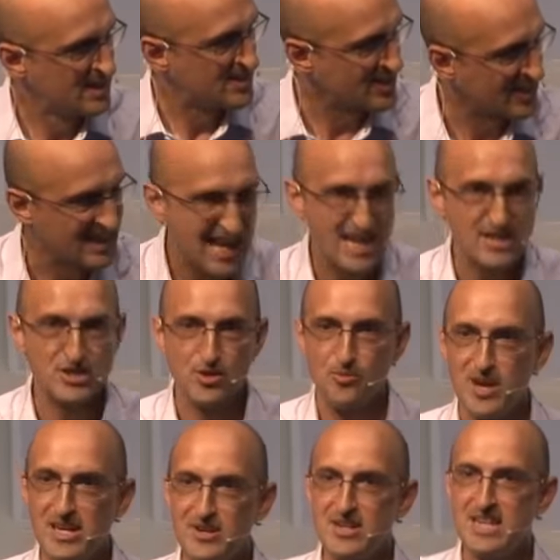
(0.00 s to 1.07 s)
to get to
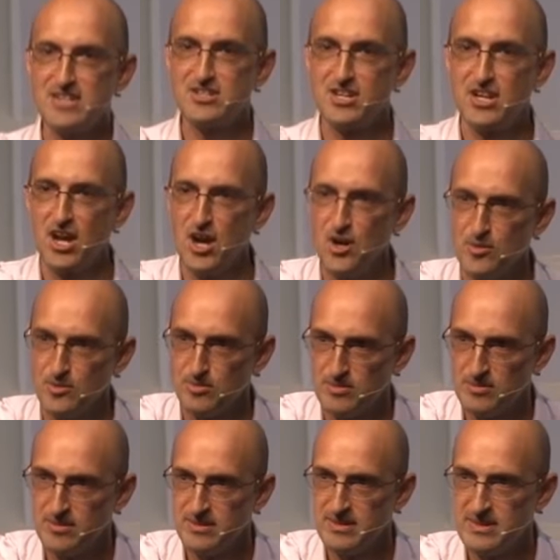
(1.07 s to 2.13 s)
where you need to go.
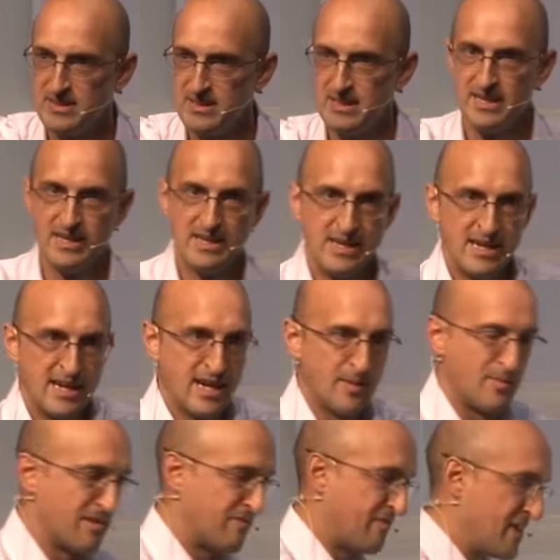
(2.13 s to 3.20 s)
And
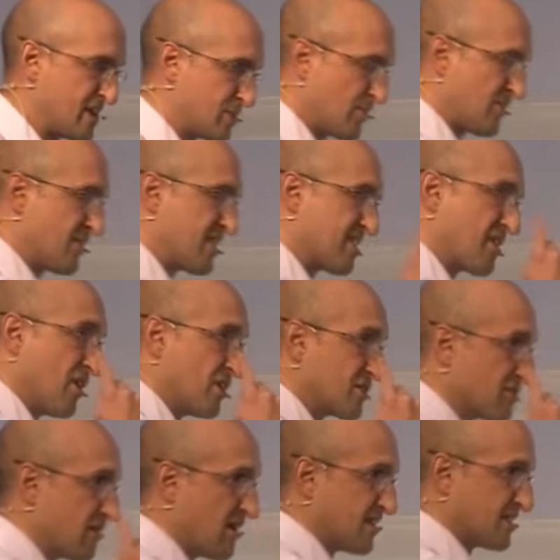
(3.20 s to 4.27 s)
I'm going to finish with this
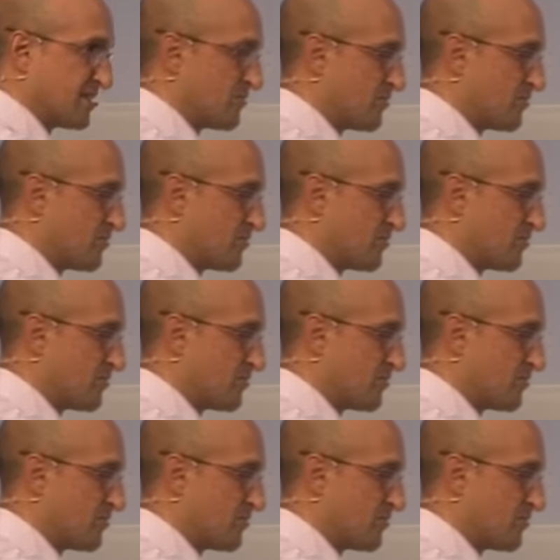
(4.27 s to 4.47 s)
contrast,